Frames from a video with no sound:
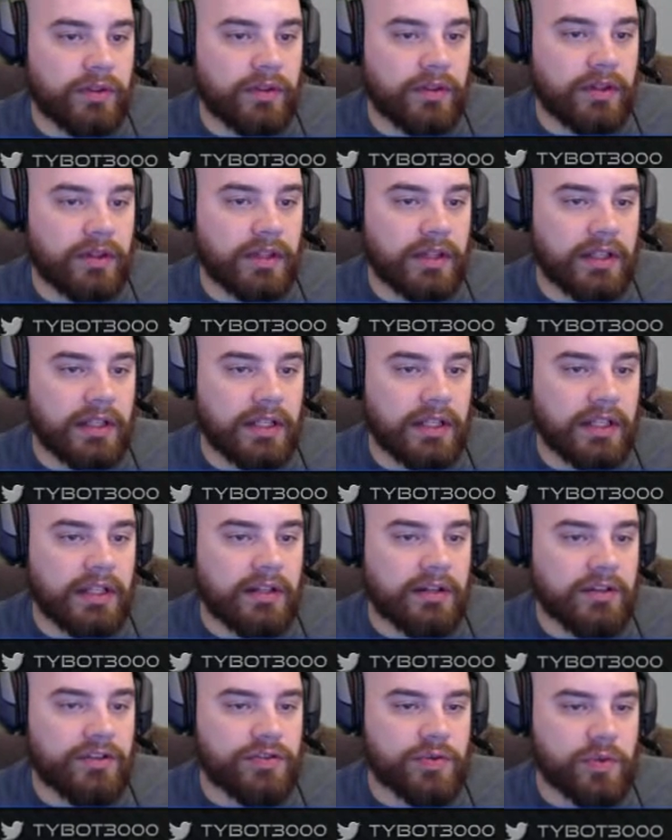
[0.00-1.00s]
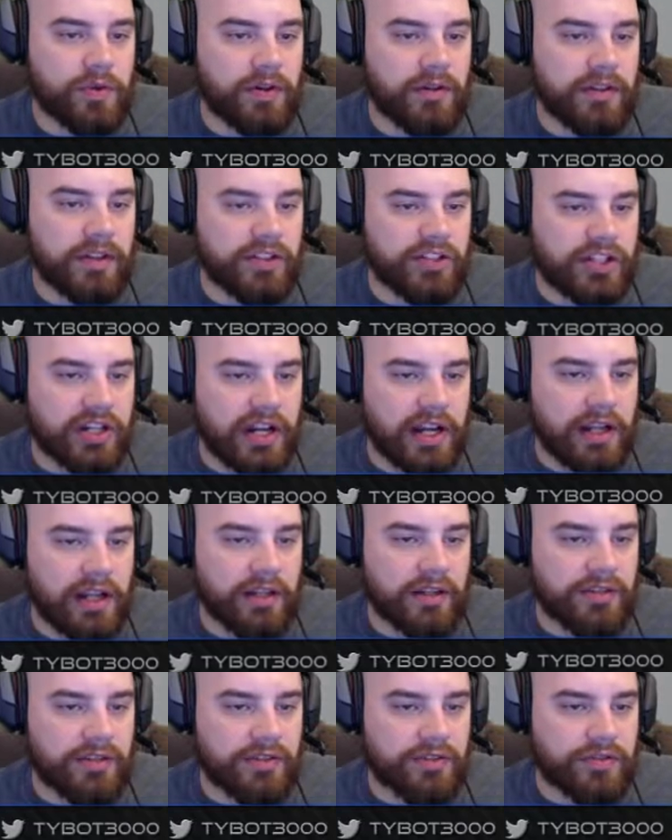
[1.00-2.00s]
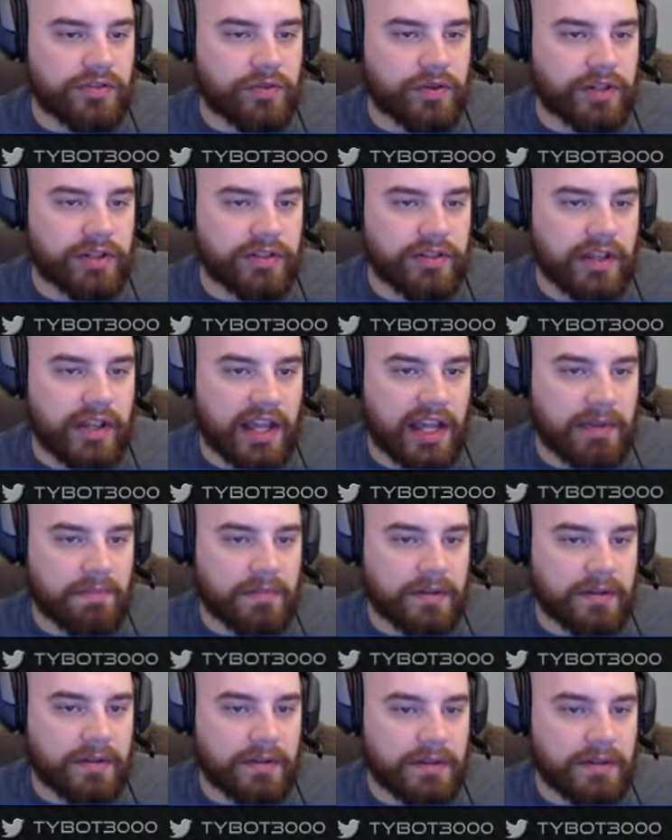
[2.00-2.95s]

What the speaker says: Here's where the challenge is going to happen.